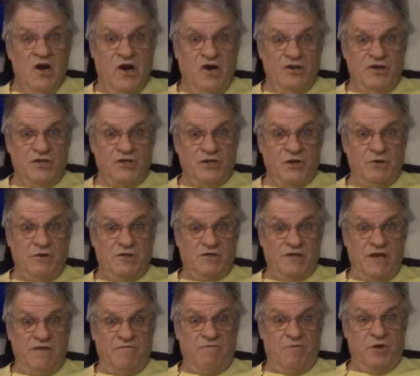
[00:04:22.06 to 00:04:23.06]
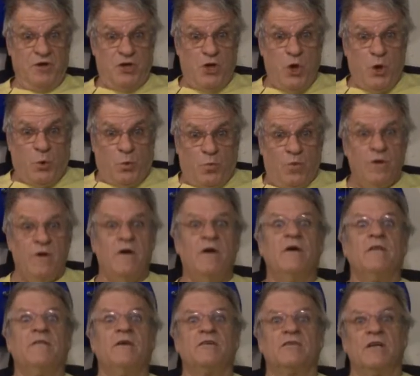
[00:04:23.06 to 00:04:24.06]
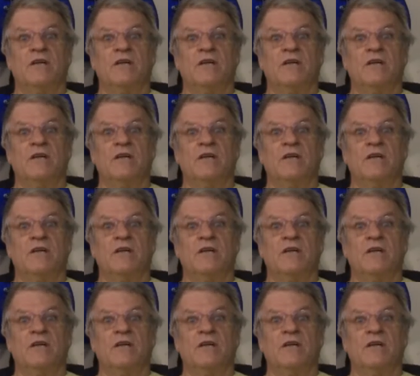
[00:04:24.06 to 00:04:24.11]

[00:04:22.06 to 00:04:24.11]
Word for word: Are you sure it's safe for you? There's